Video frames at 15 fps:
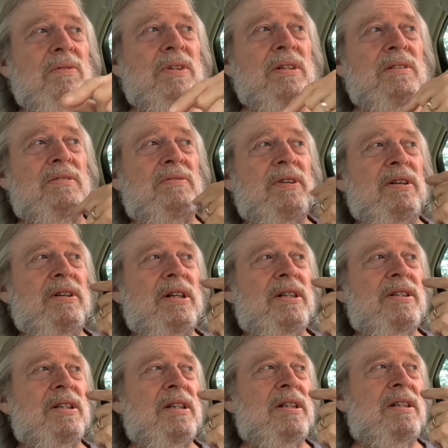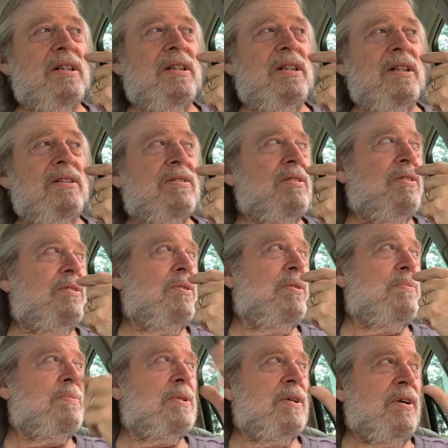of these various entities or
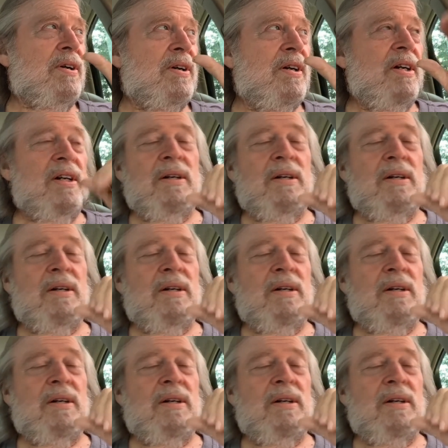groups are